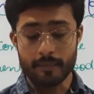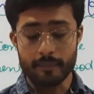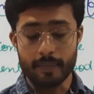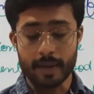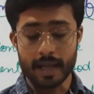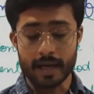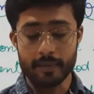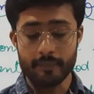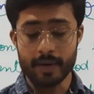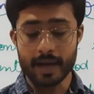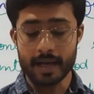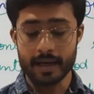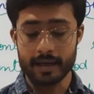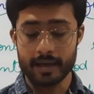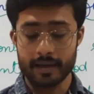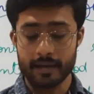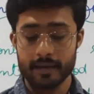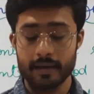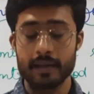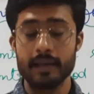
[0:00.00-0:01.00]

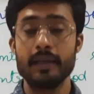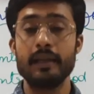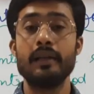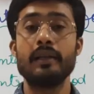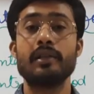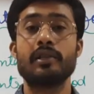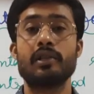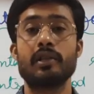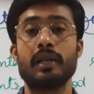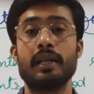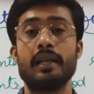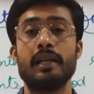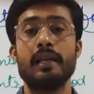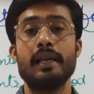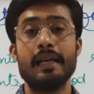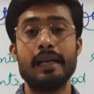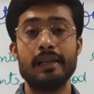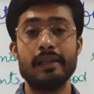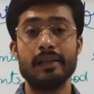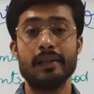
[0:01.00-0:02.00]
Beriberi,
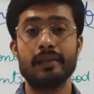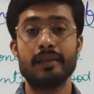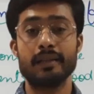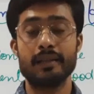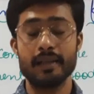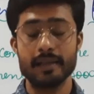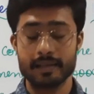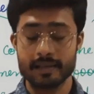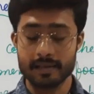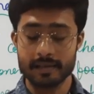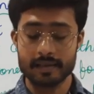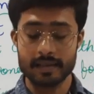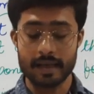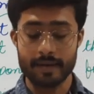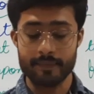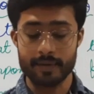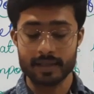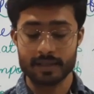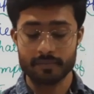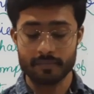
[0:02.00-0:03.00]
see here the disease
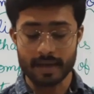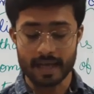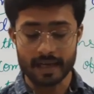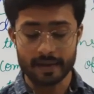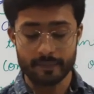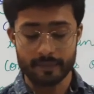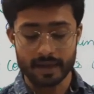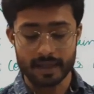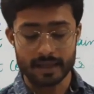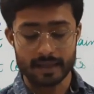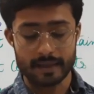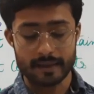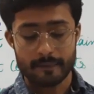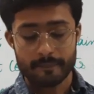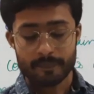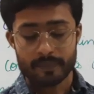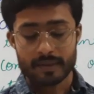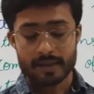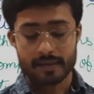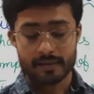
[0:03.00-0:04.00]
name is
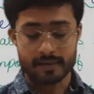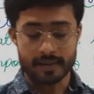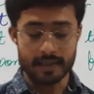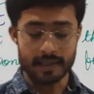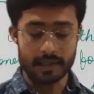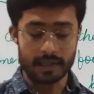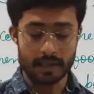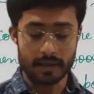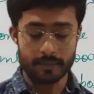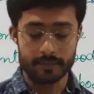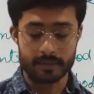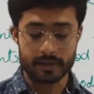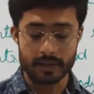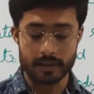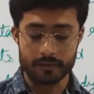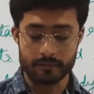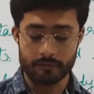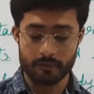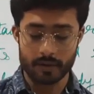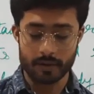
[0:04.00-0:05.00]
beriberi. Symptoms,
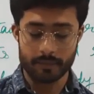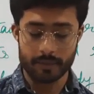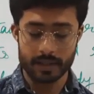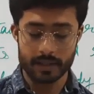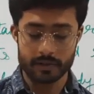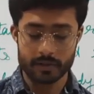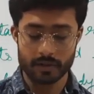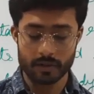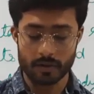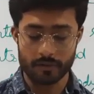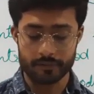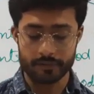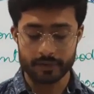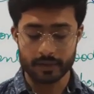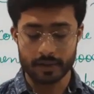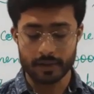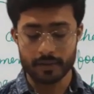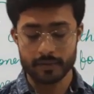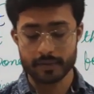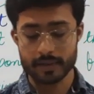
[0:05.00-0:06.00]
inflammation of
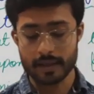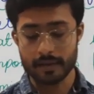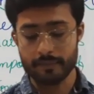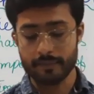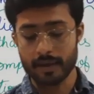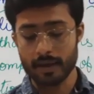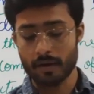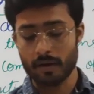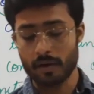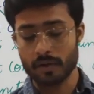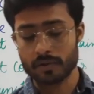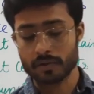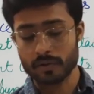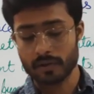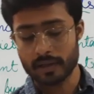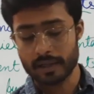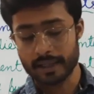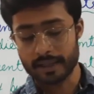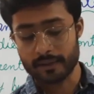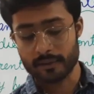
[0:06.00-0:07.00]
nerves and may
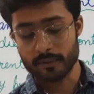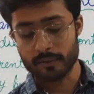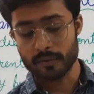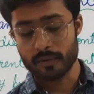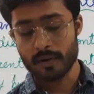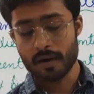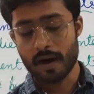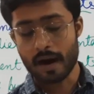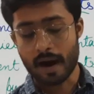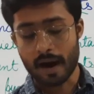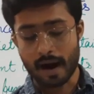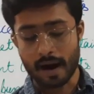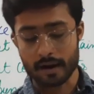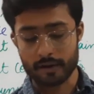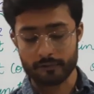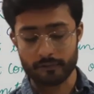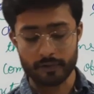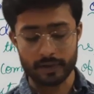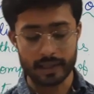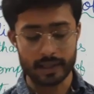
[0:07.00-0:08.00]
also lead to
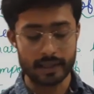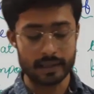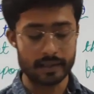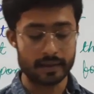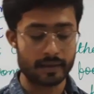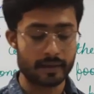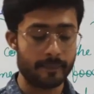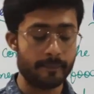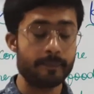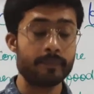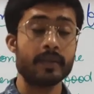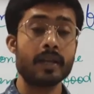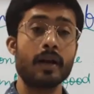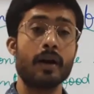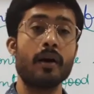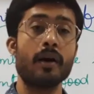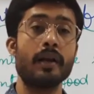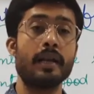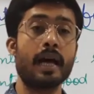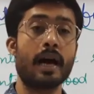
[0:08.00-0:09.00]
heart failure.
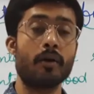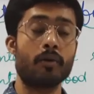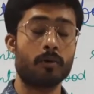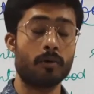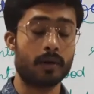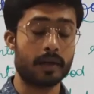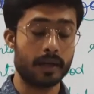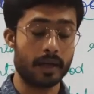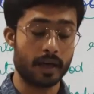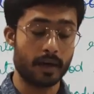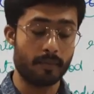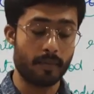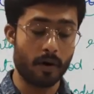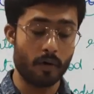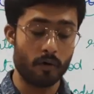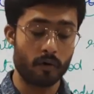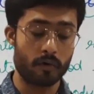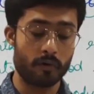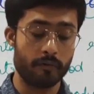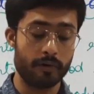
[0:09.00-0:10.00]
Now talking
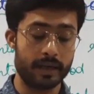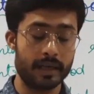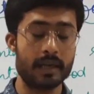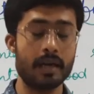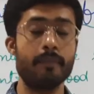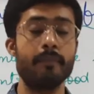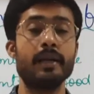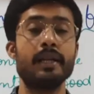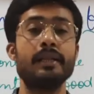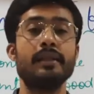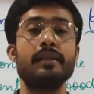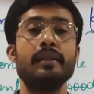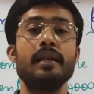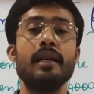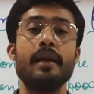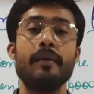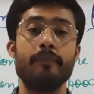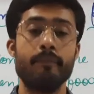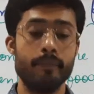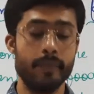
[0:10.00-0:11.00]
about vitamin
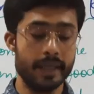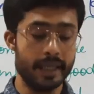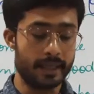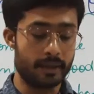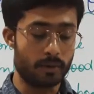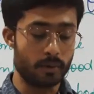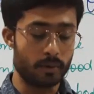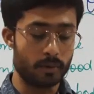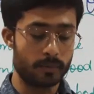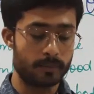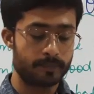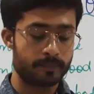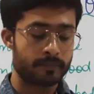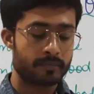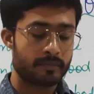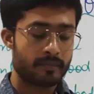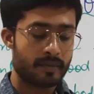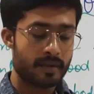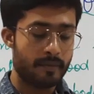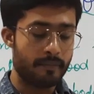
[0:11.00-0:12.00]

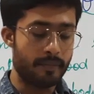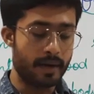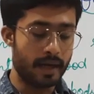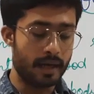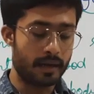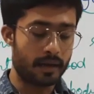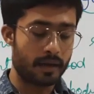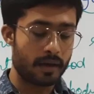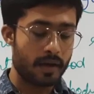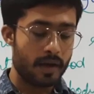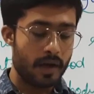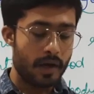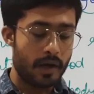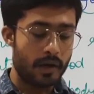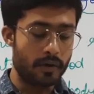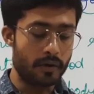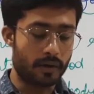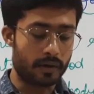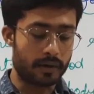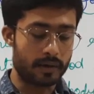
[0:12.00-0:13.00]
B2, milk,
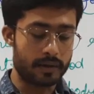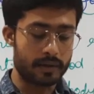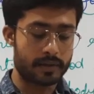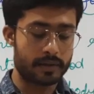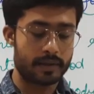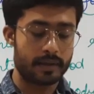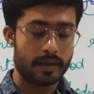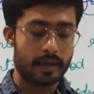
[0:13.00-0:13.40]
yogurt,